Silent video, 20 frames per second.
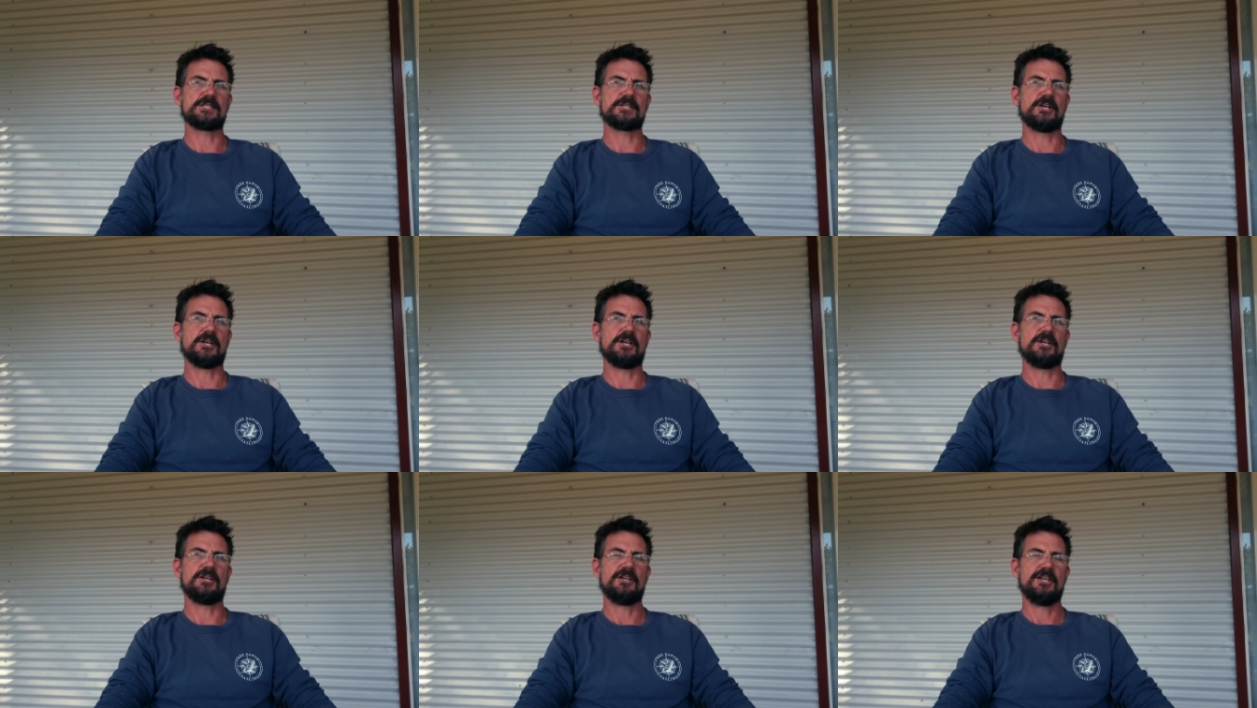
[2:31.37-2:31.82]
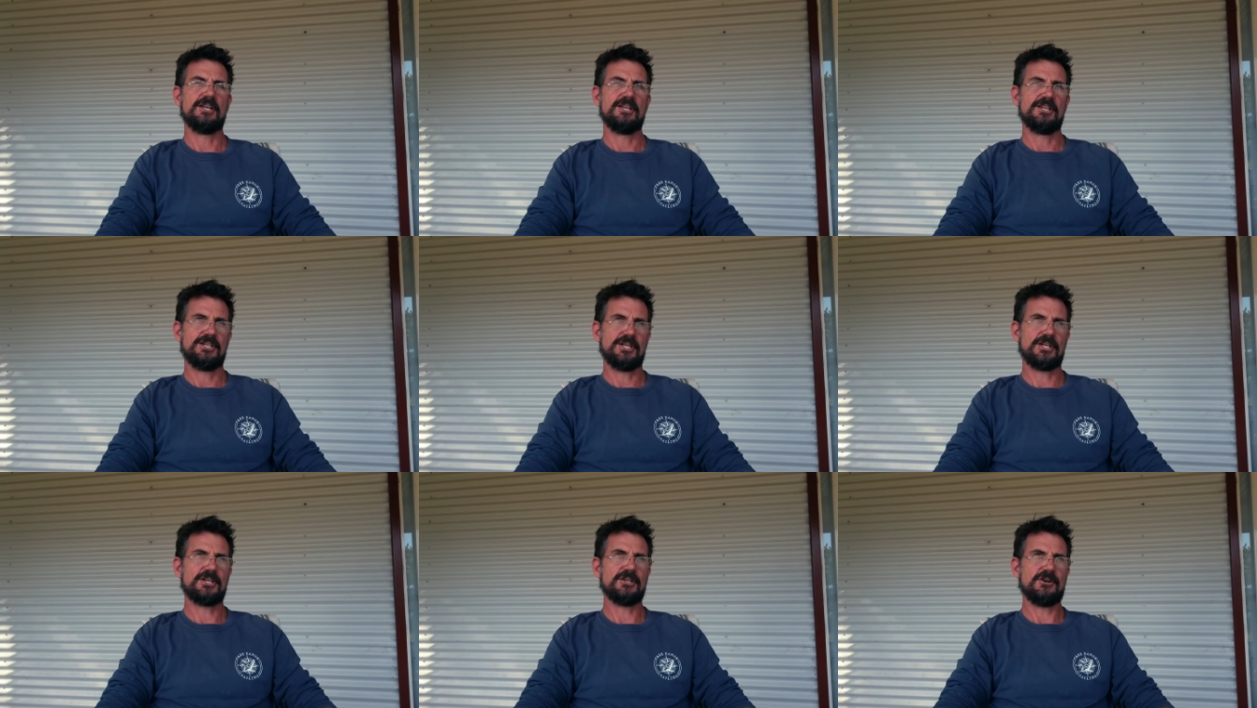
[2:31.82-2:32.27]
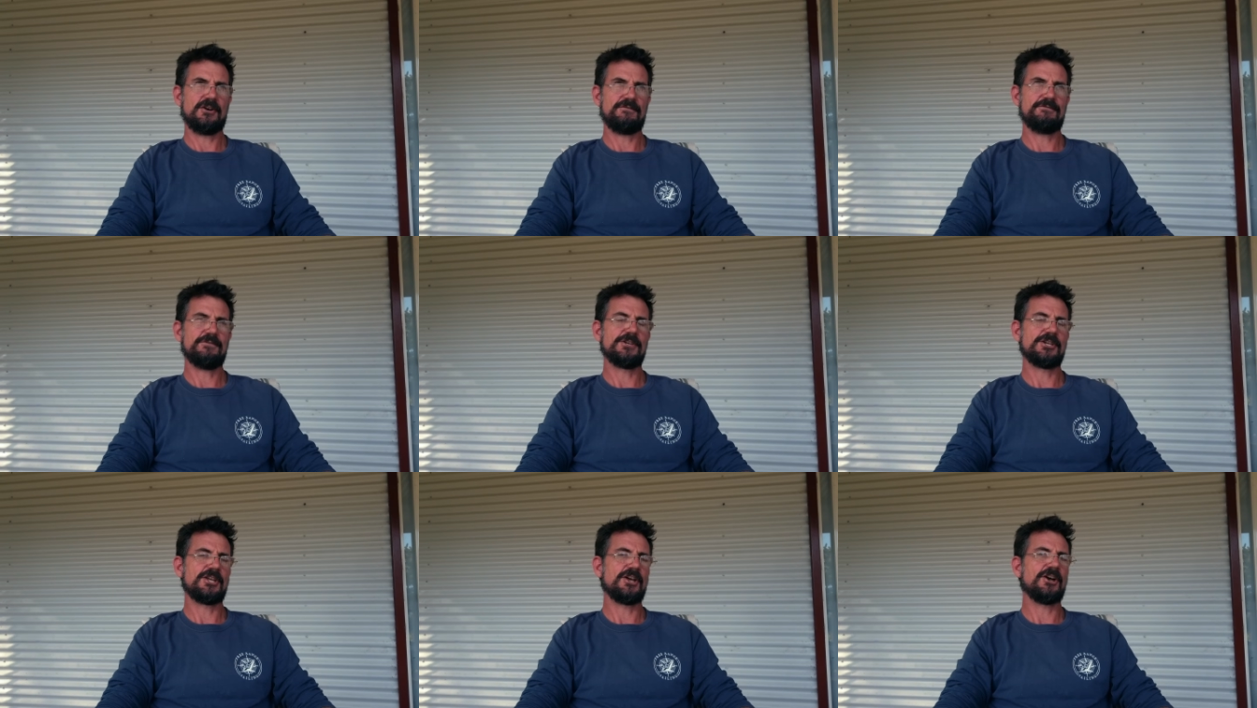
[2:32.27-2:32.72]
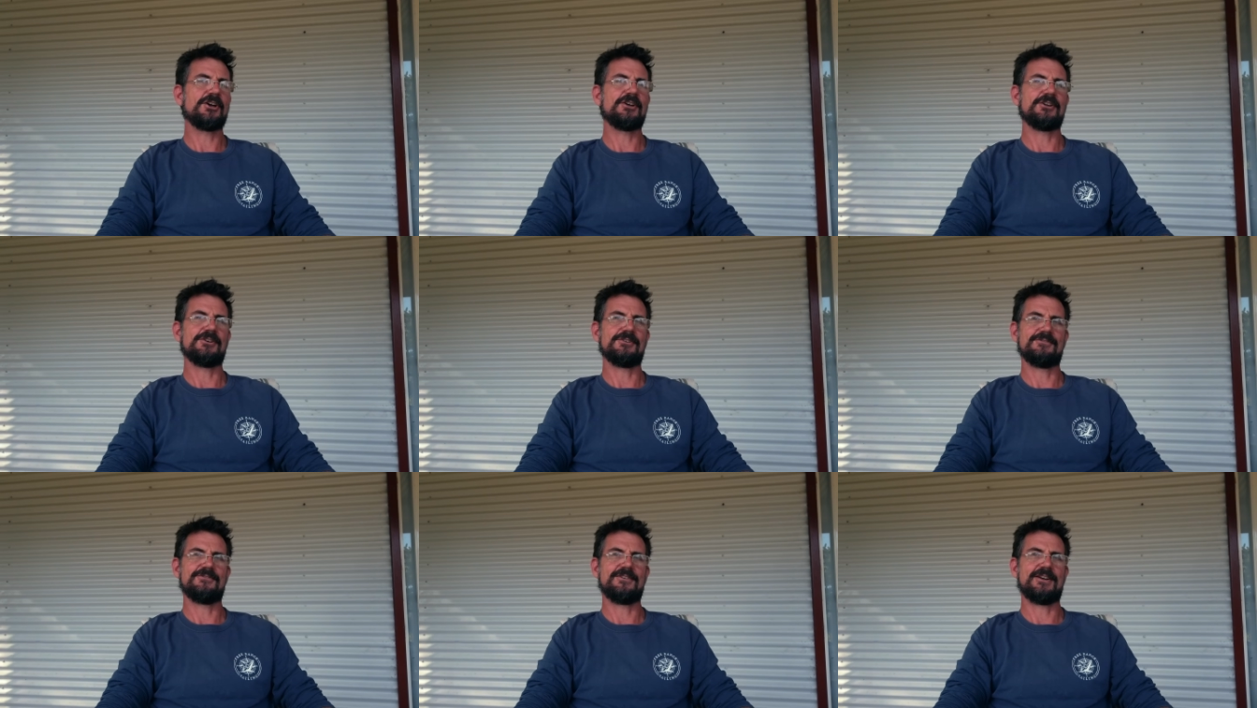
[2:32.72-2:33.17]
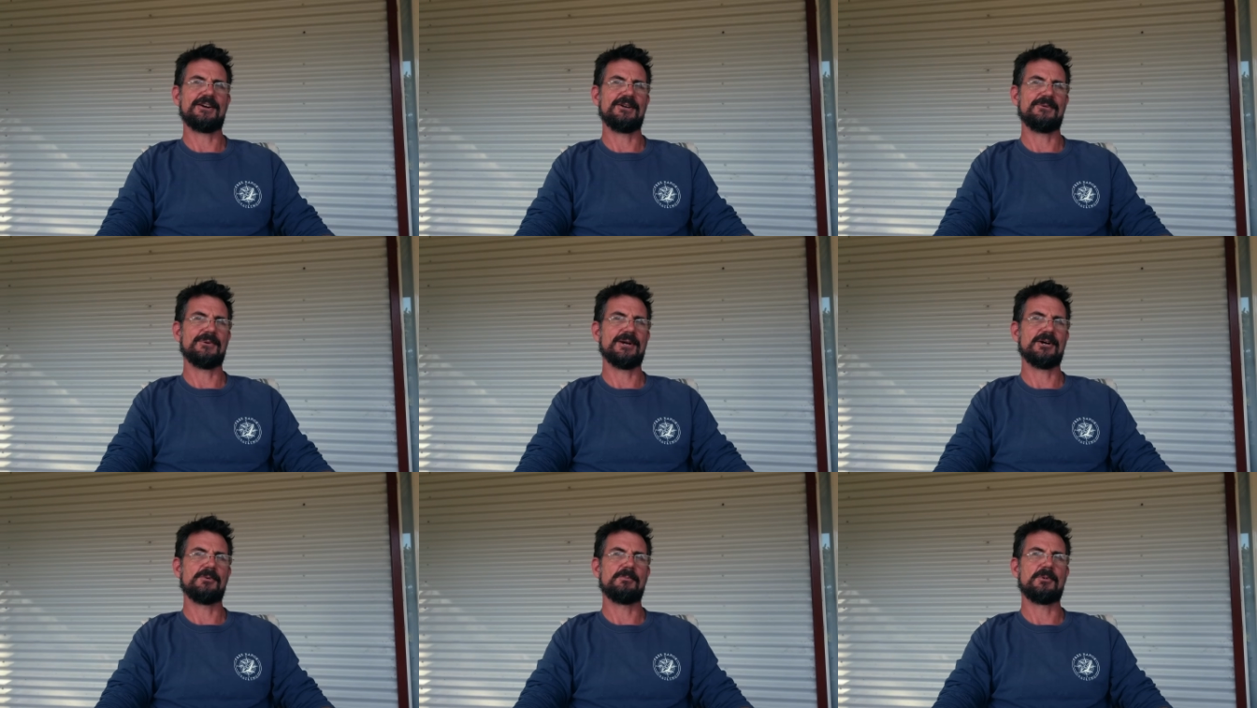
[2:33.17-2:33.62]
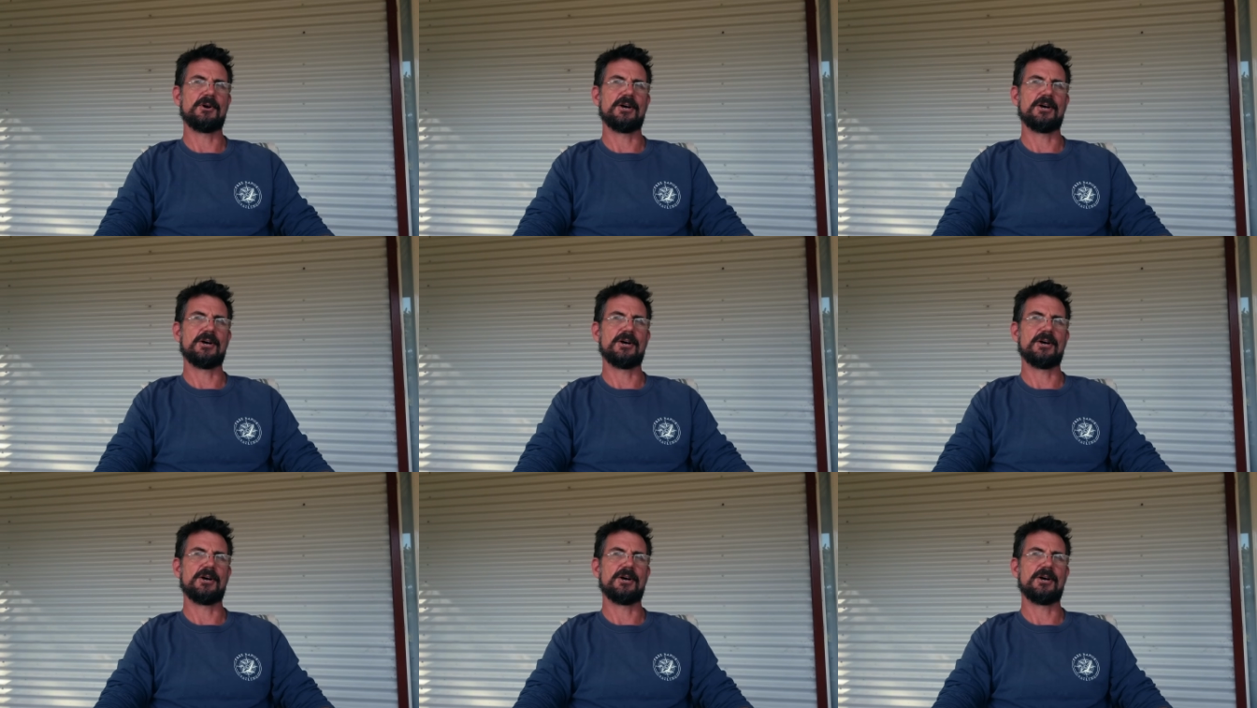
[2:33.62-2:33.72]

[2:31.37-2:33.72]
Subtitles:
So you can often go very well